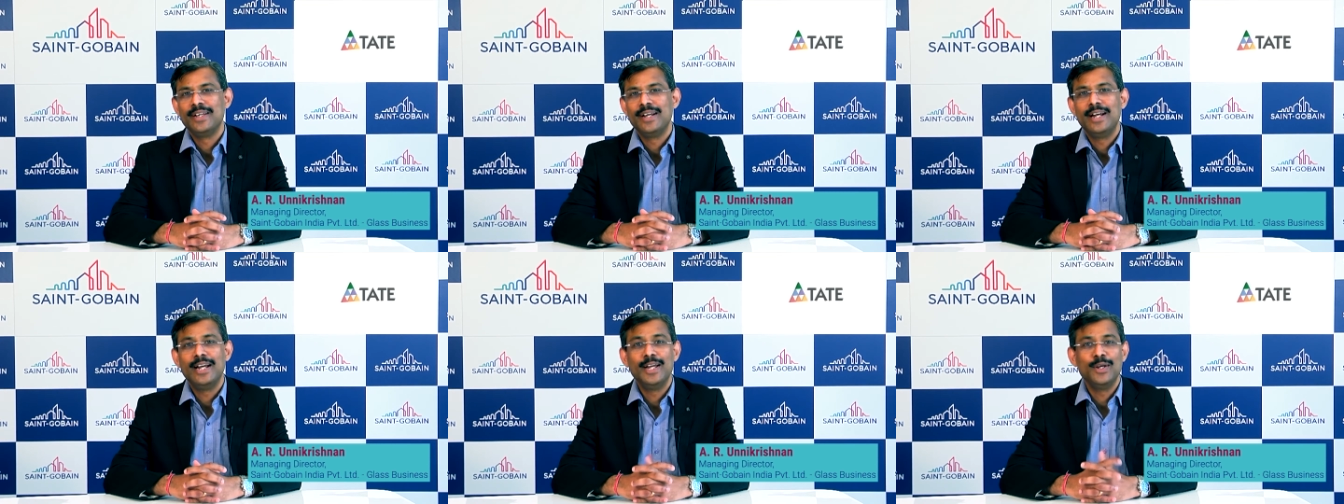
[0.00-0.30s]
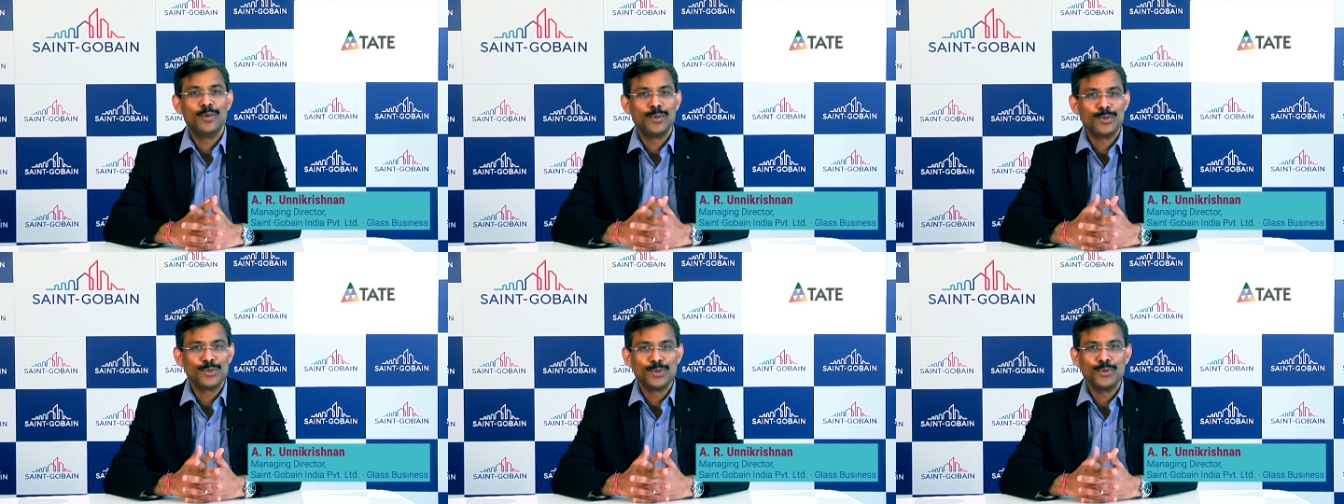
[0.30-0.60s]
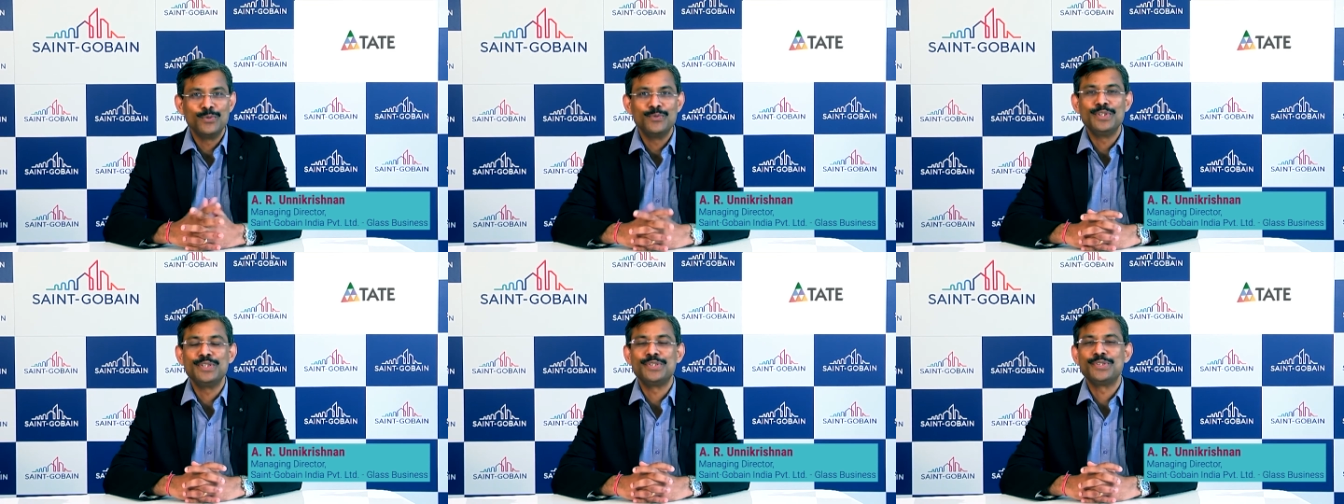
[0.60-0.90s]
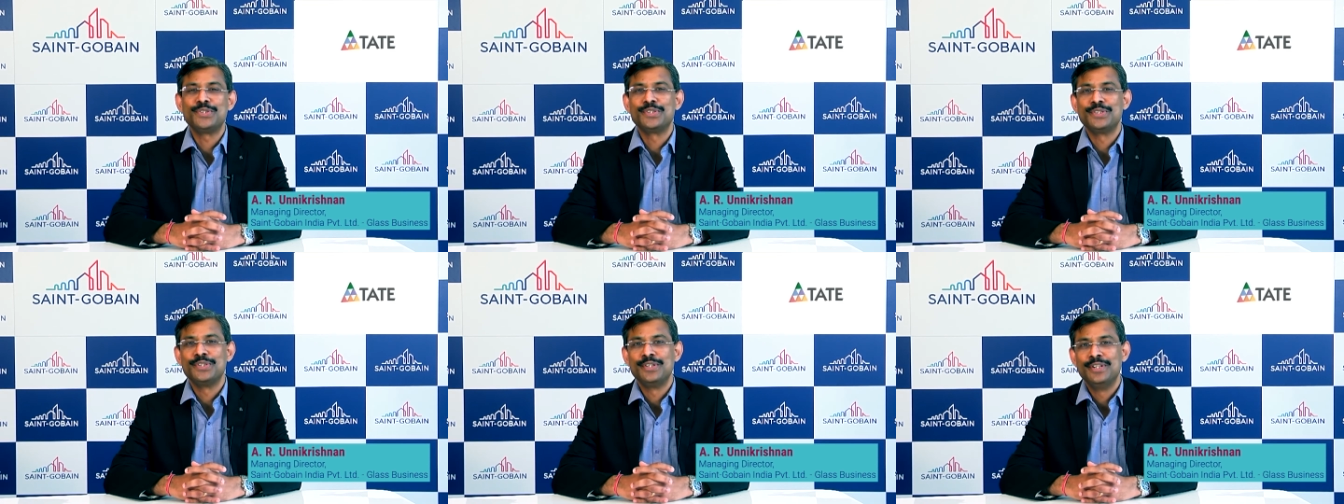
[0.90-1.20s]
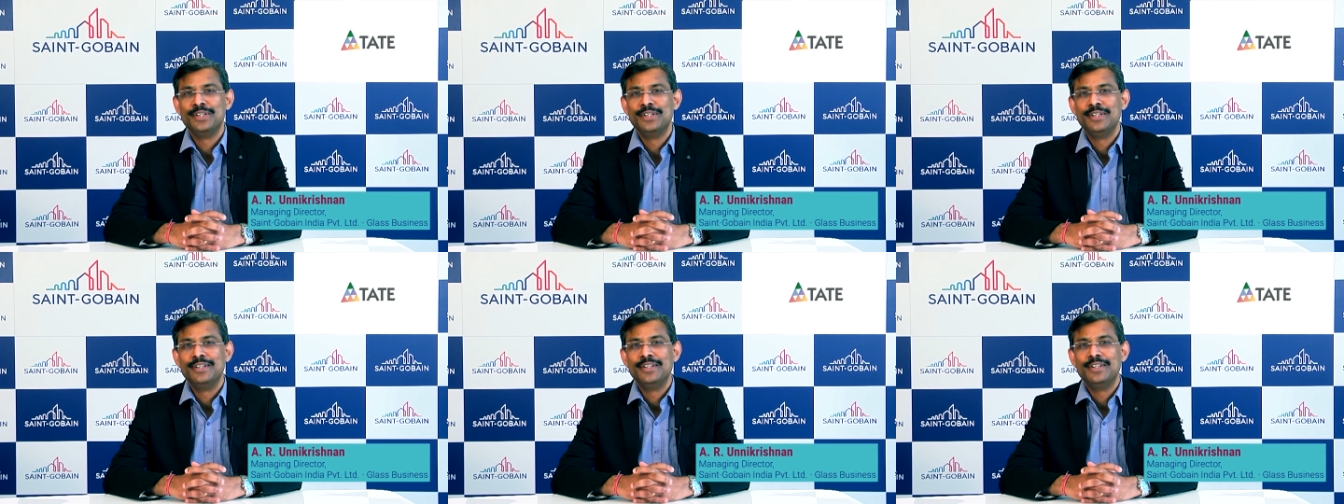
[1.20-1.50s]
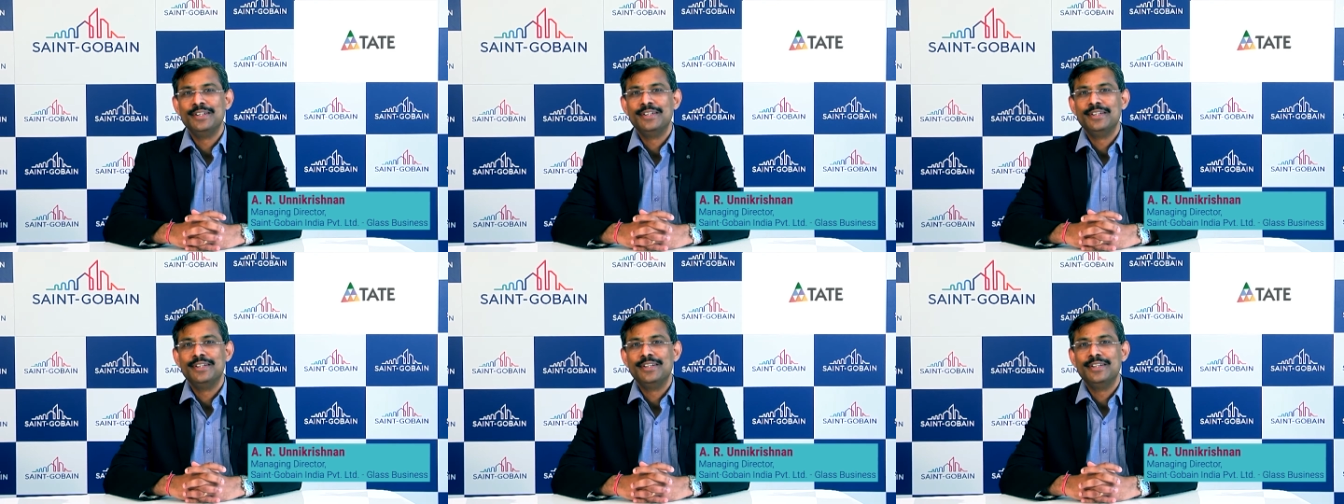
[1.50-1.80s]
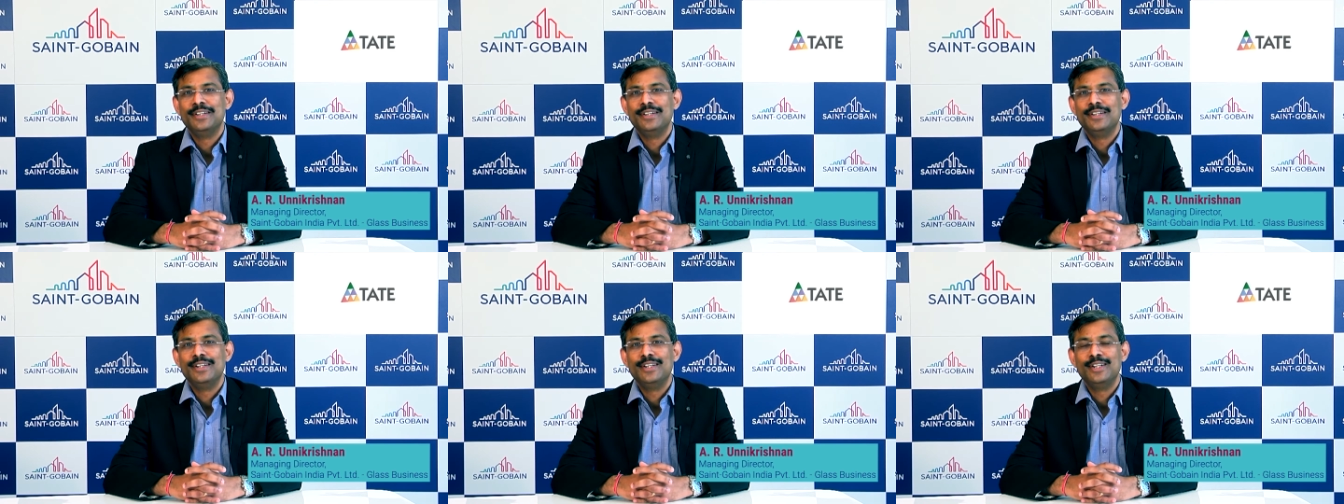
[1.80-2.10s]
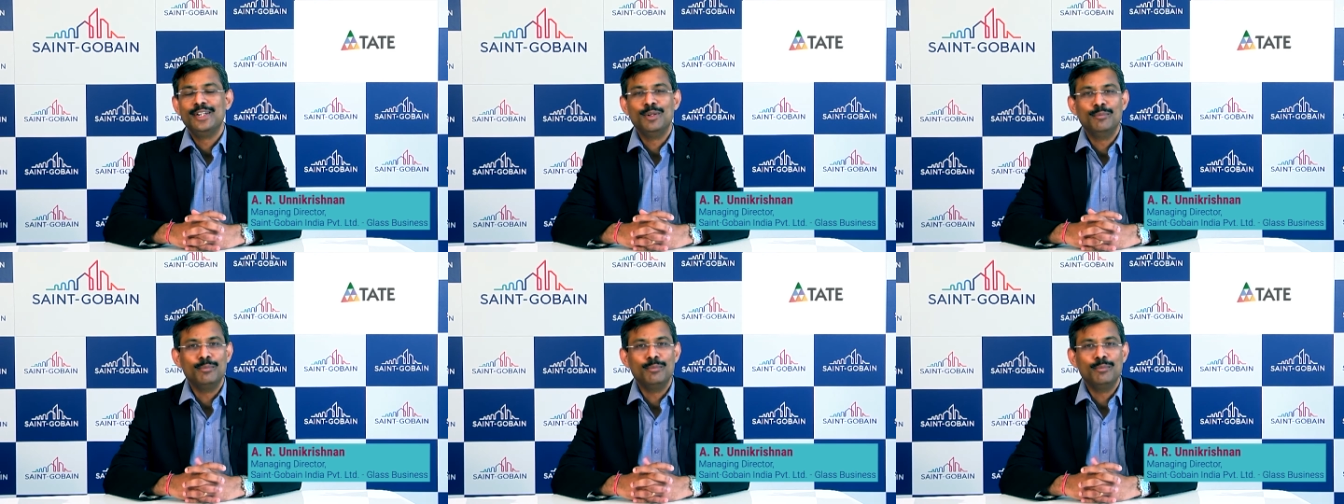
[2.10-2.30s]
I also wish a